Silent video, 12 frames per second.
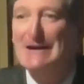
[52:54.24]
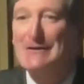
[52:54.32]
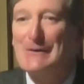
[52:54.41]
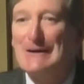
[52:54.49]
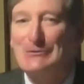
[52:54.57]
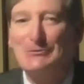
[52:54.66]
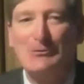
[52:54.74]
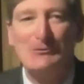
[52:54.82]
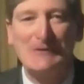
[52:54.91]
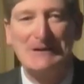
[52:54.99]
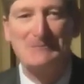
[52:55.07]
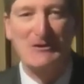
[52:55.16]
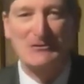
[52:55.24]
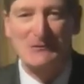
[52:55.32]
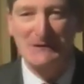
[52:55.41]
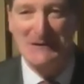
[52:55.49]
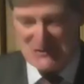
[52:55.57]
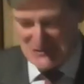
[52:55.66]
Thank you all very much for
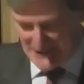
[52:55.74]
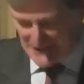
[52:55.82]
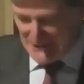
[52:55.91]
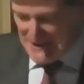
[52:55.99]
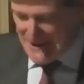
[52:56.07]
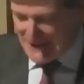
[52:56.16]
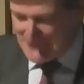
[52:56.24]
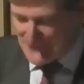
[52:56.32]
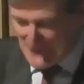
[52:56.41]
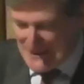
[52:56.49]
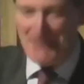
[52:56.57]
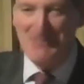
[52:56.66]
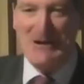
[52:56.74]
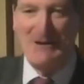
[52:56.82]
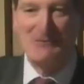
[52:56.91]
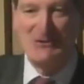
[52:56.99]
listening, and very happy to have a